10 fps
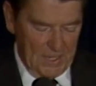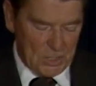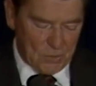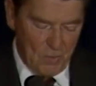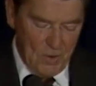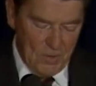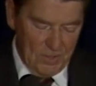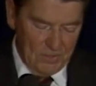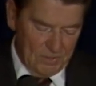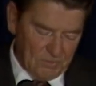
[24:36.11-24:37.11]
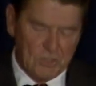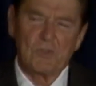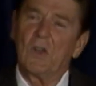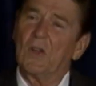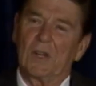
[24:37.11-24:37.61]
strong,
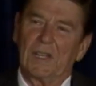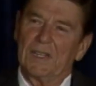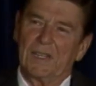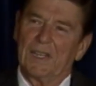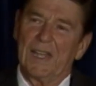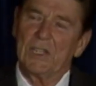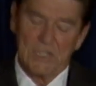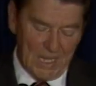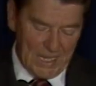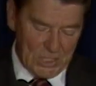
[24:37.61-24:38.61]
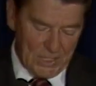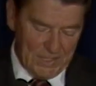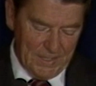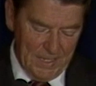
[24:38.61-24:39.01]
strongly legislation